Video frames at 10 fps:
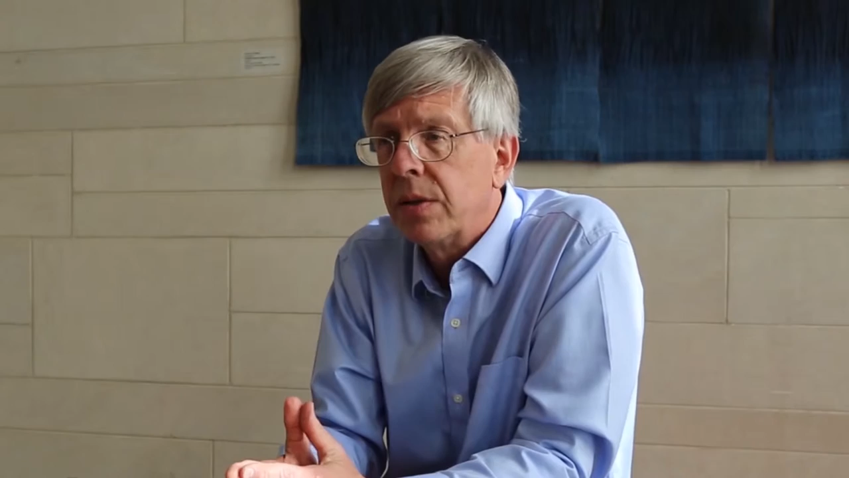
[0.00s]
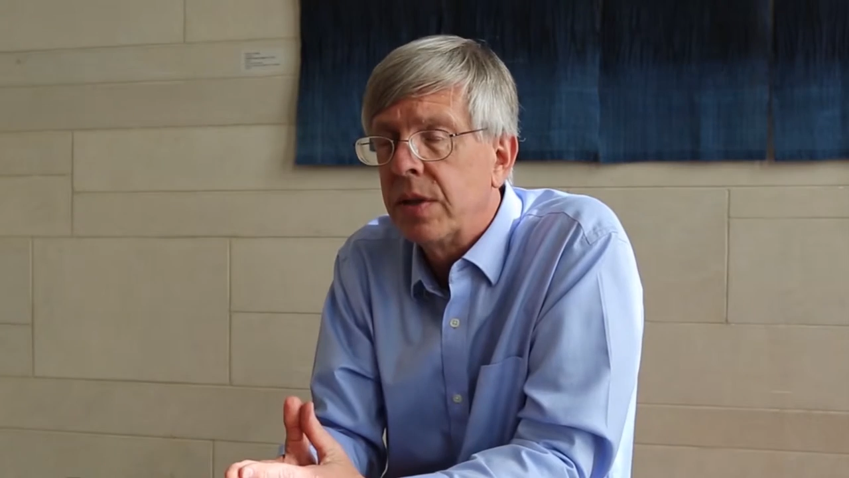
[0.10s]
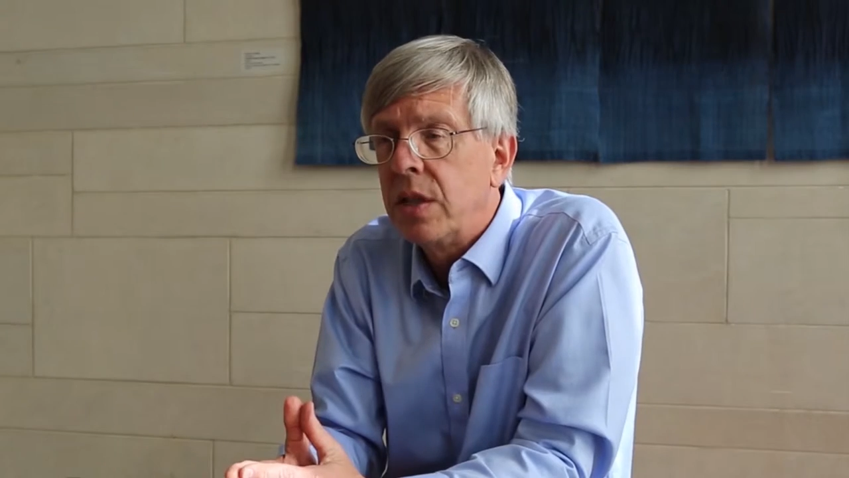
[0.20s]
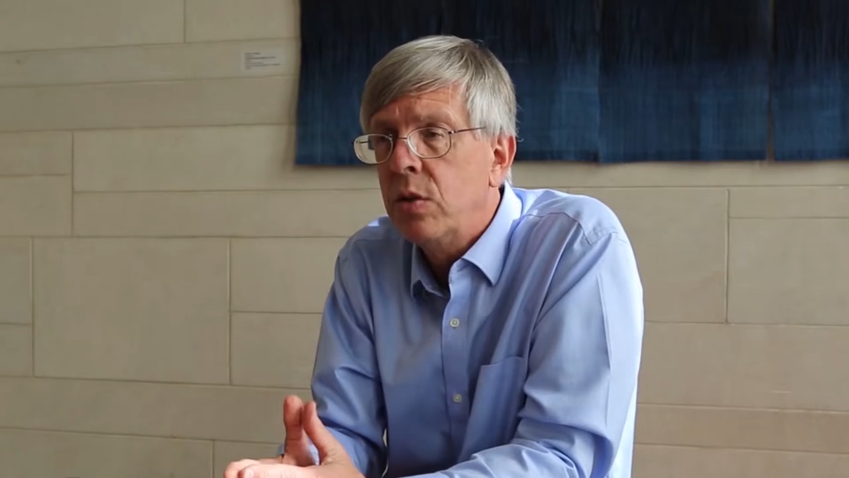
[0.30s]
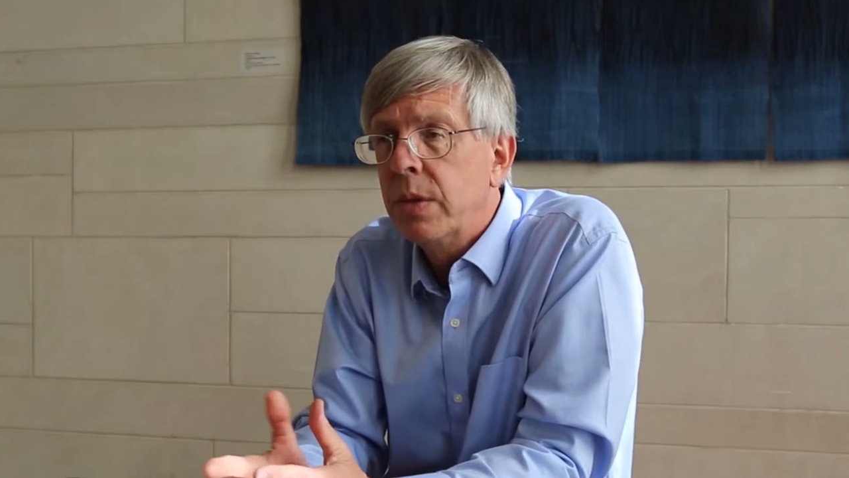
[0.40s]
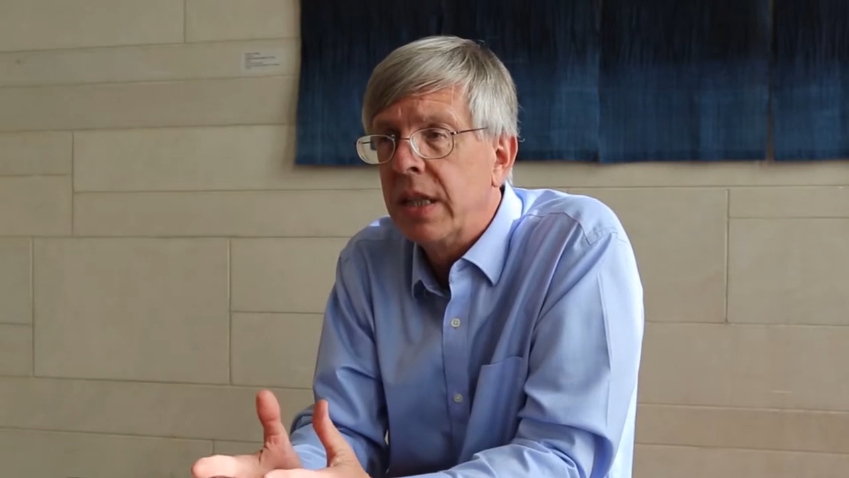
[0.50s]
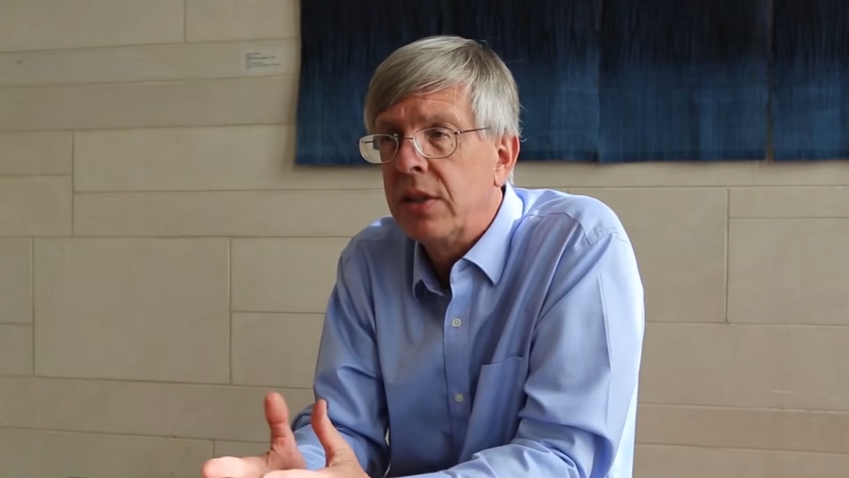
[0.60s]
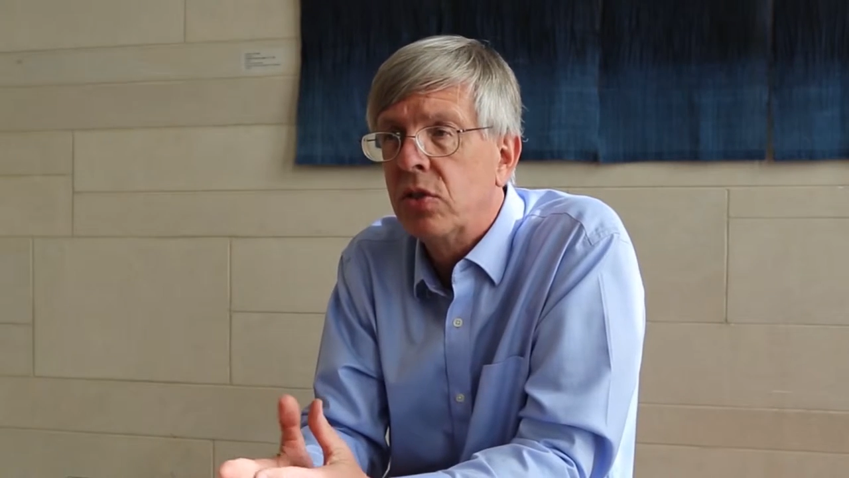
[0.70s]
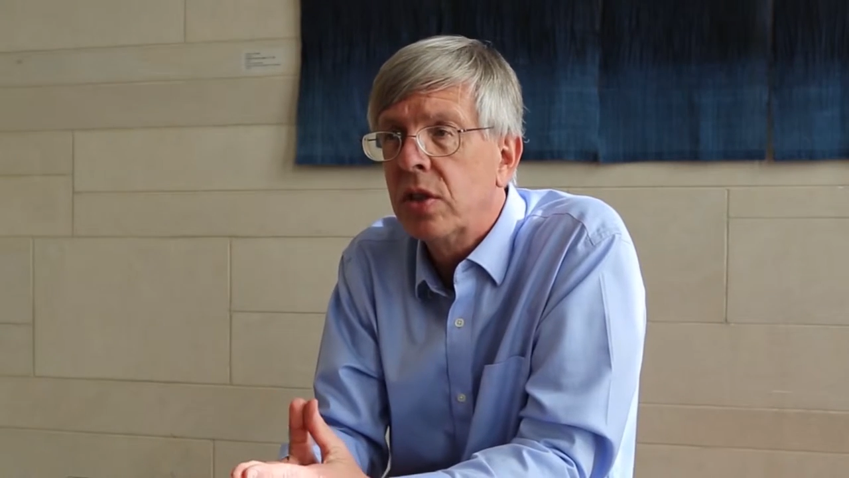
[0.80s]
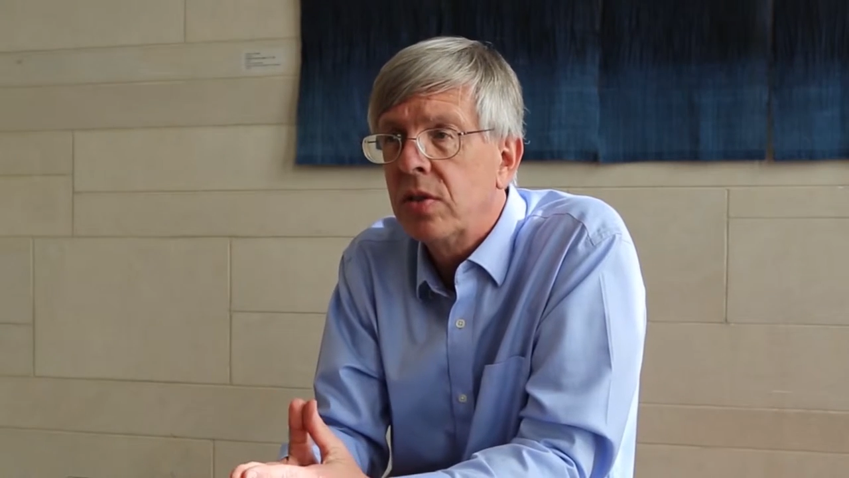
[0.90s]
to human
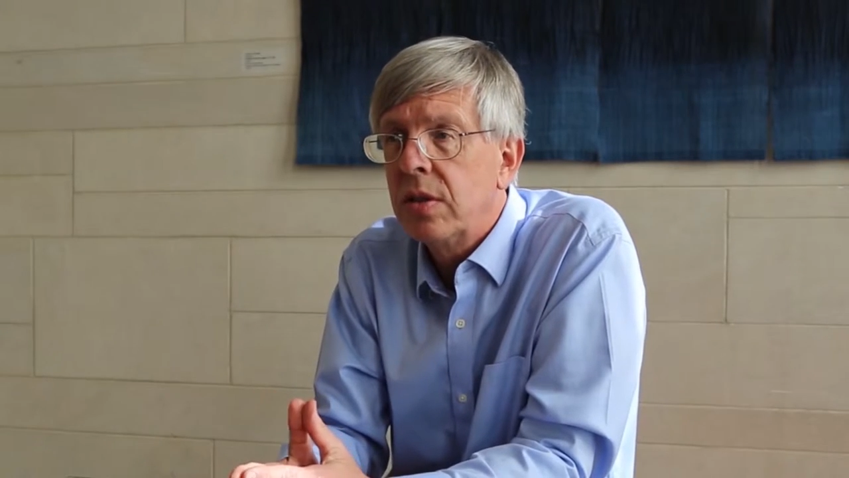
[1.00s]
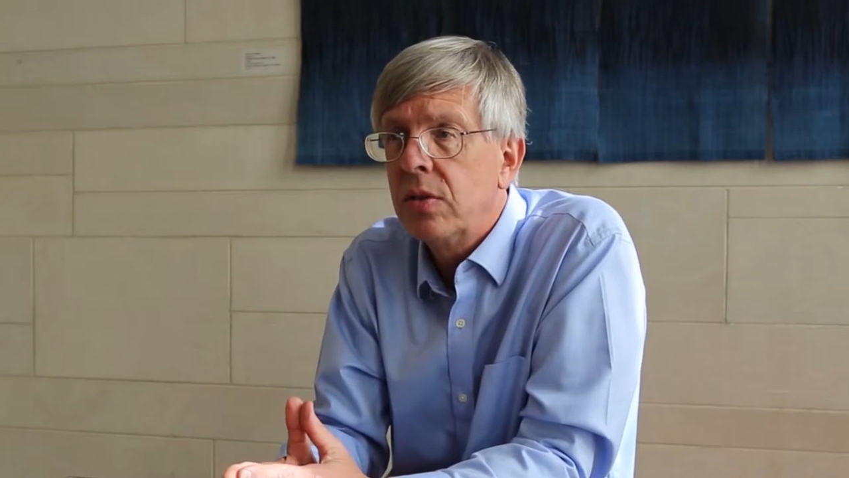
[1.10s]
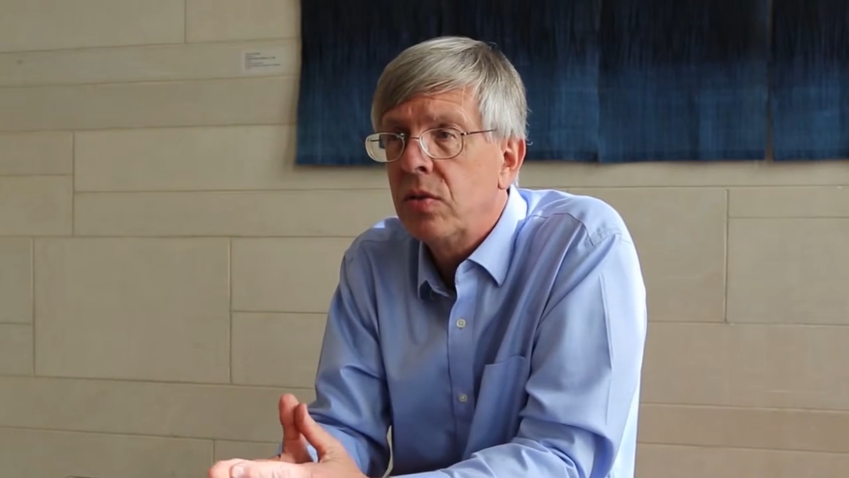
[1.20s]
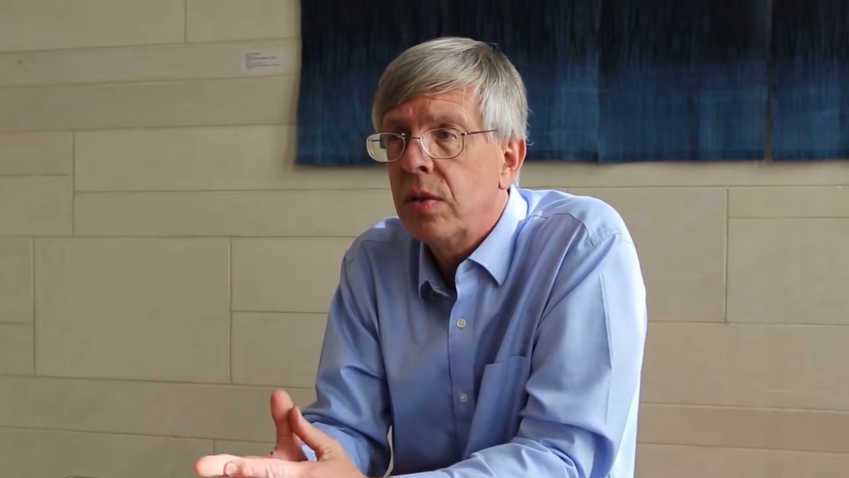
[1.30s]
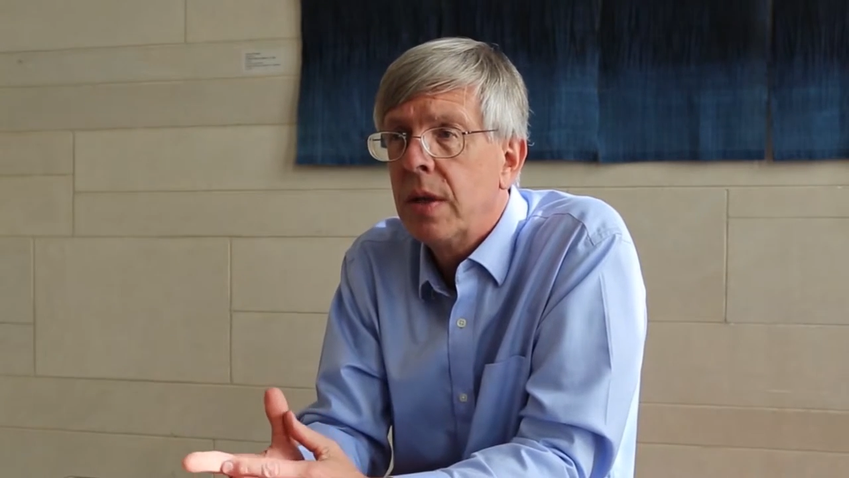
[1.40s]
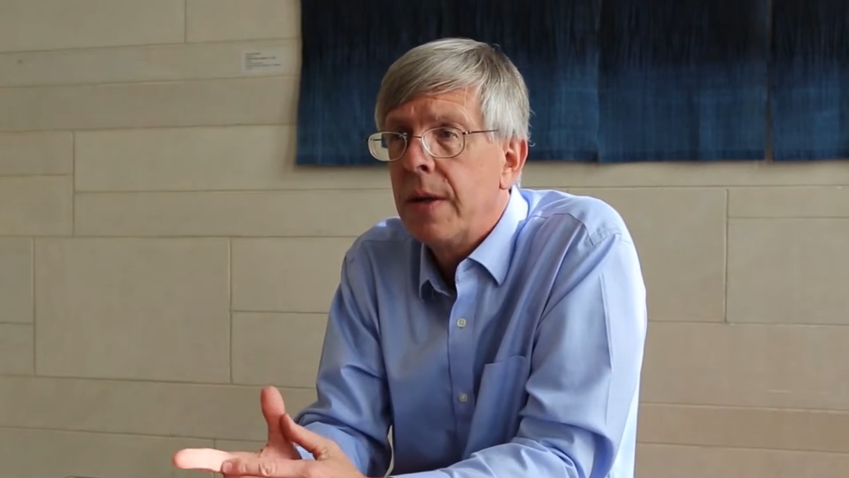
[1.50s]
existence,